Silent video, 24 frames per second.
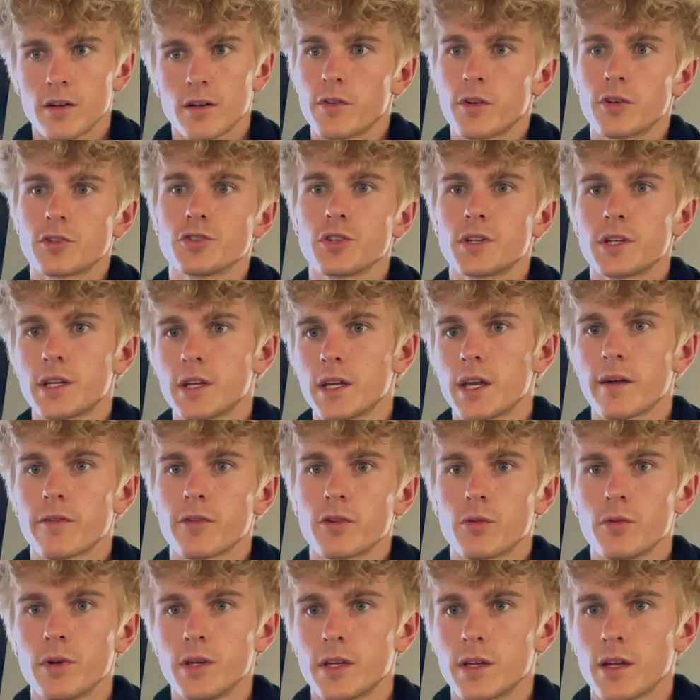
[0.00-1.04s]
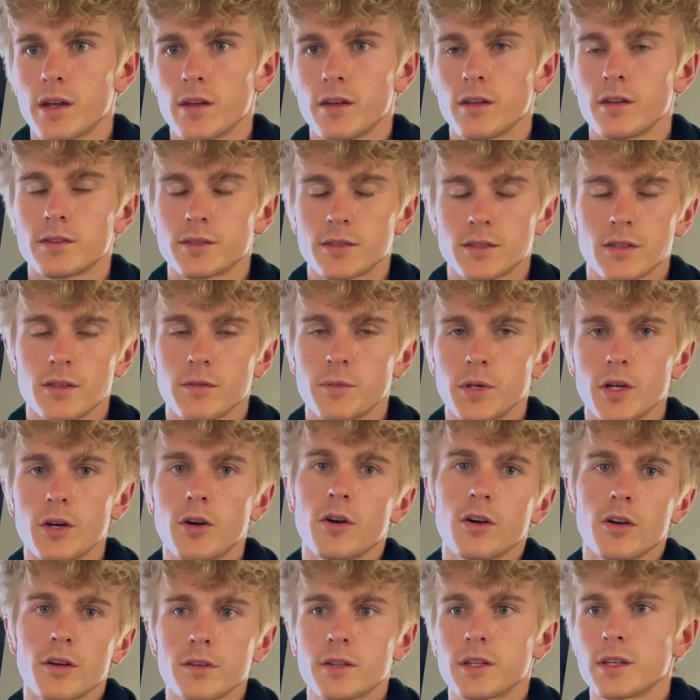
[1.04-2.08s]
If you're drinking every weekend, it's going to be
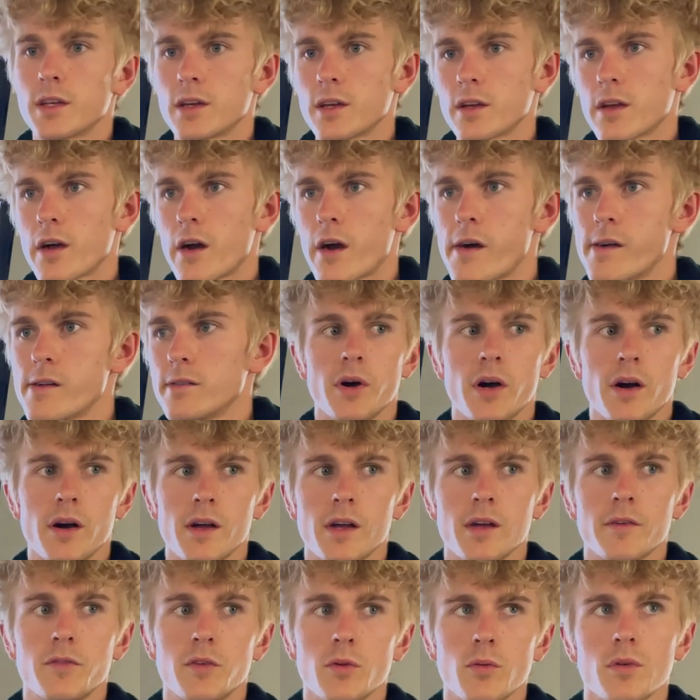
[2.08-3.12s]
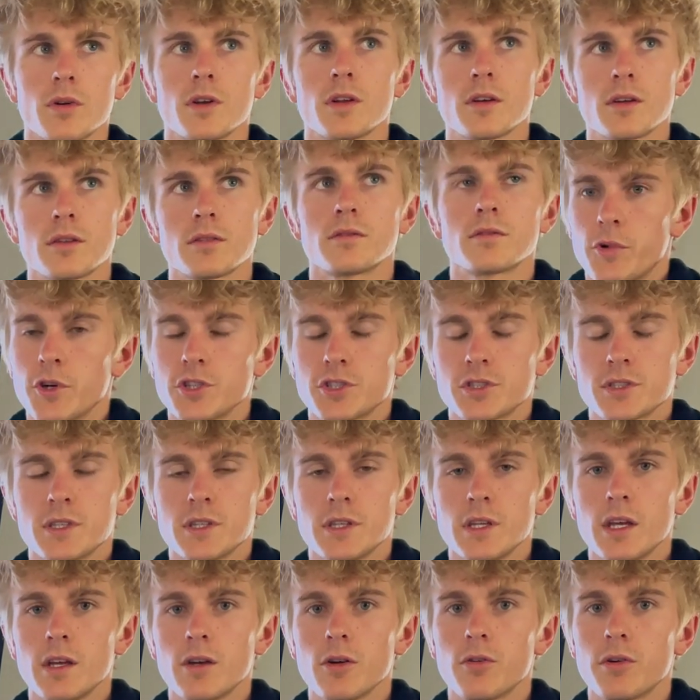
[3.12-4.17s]
hard to get cut. But if you want to push the
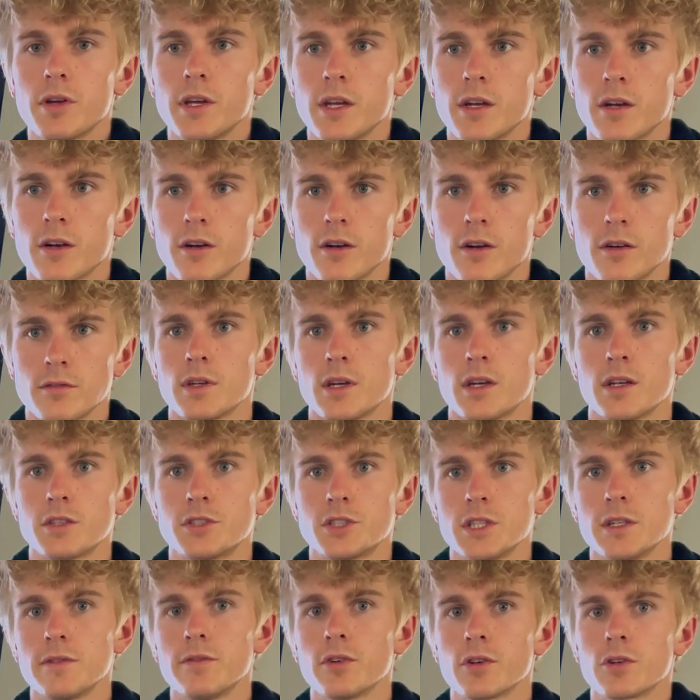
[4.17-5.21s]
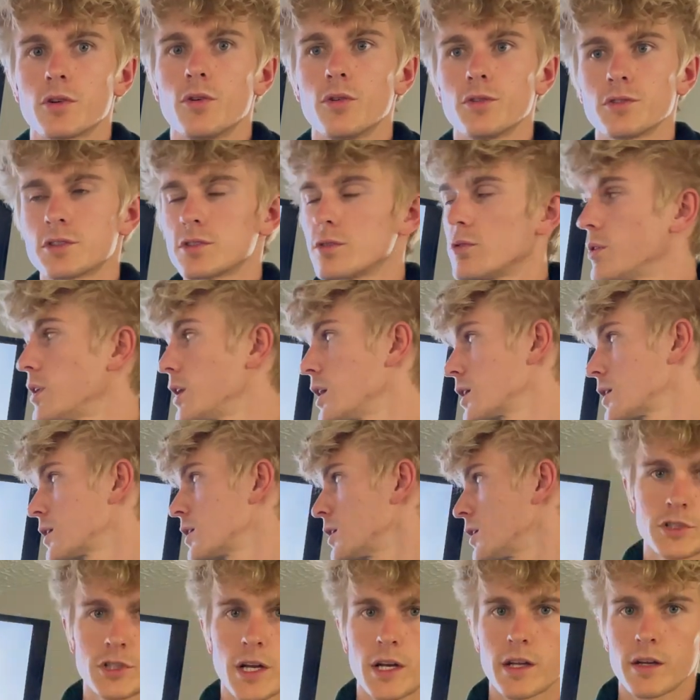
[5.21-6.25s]
needle here and achieve your goals
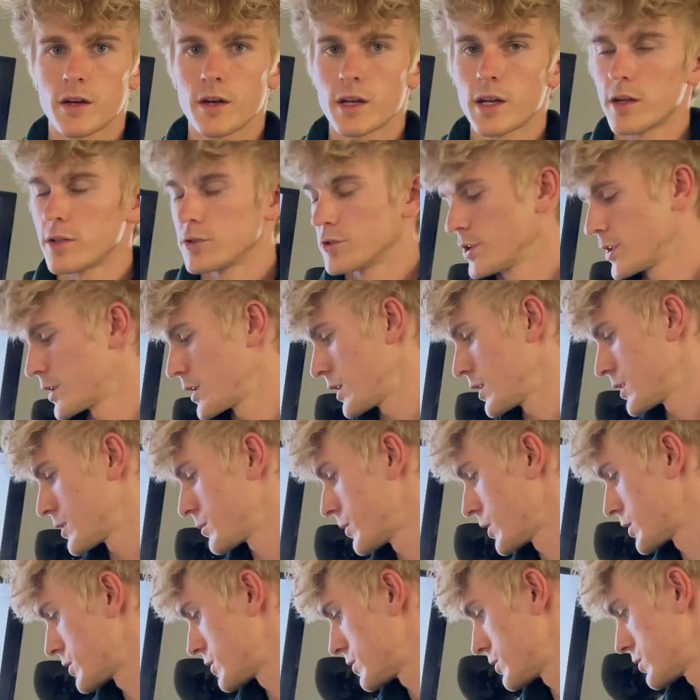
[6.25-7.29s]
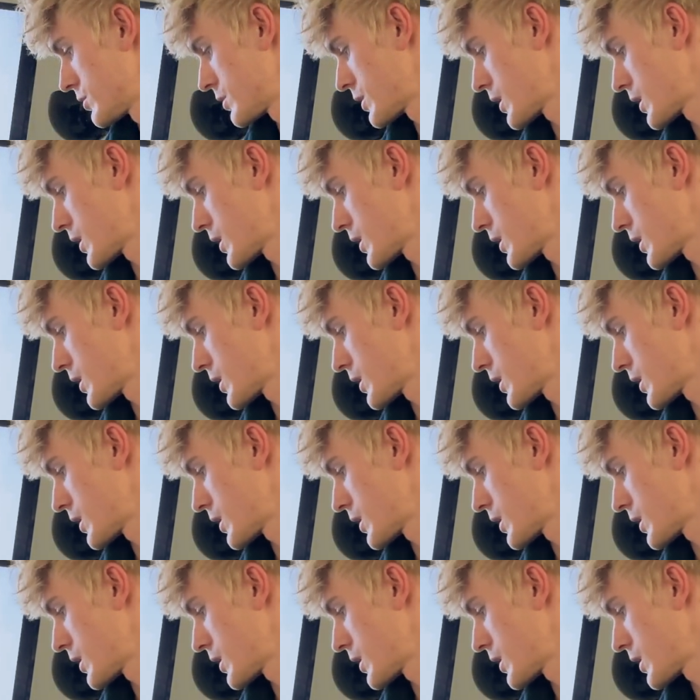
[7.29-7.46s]
quick, try to cut out drinking as much as you